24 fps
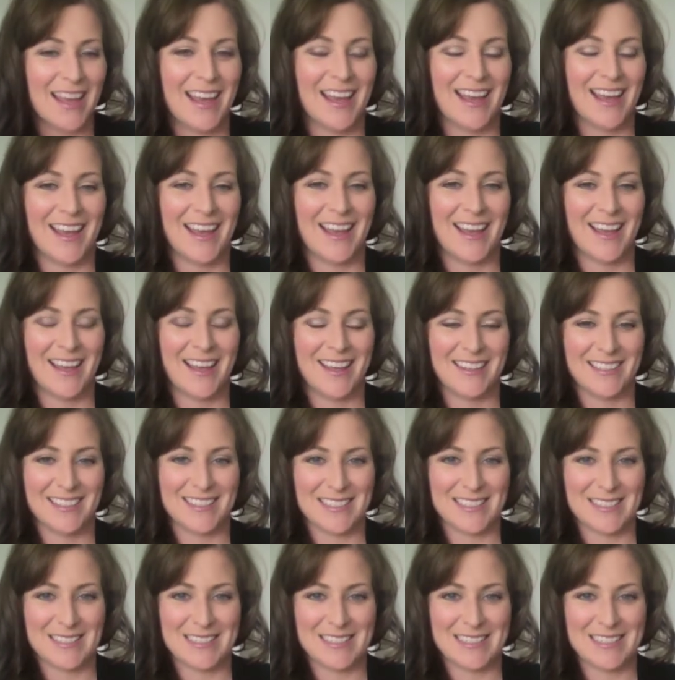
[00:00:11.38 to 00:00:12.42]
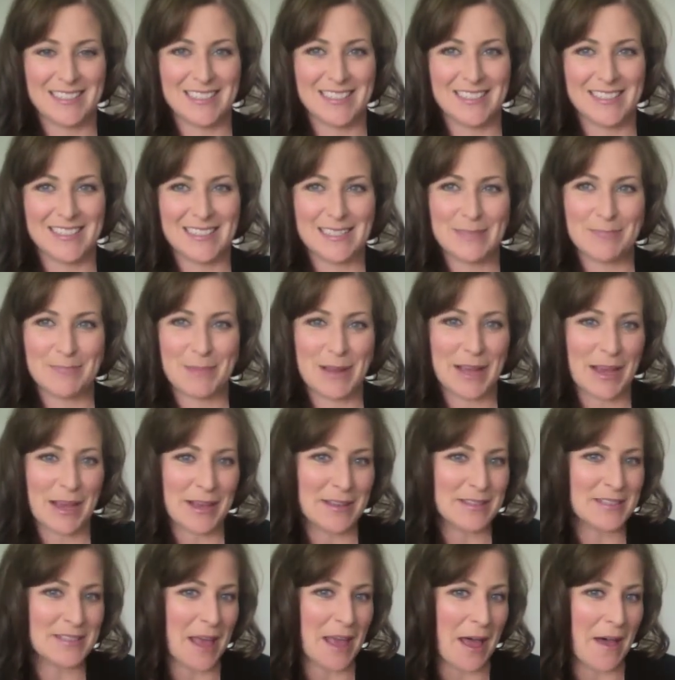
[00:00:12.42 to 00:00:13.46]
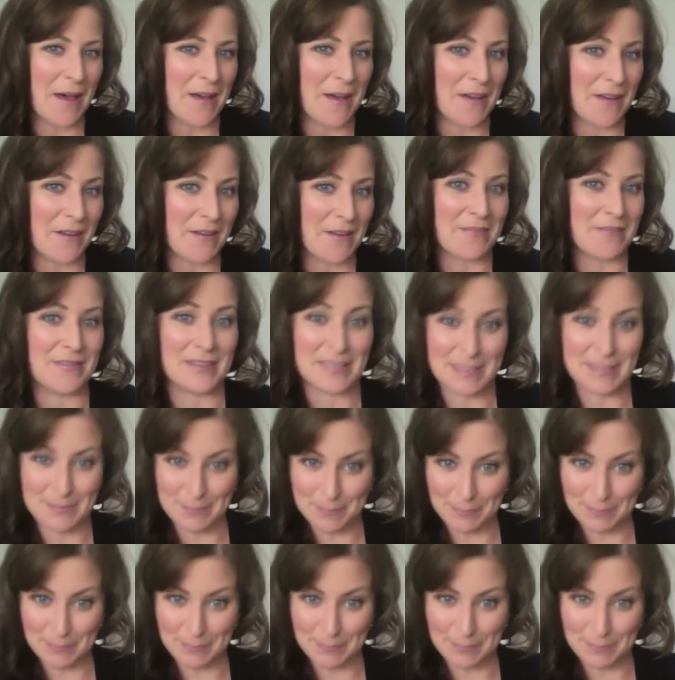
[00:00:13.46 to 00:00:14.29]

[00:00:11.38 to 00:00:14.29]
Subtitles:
and because of it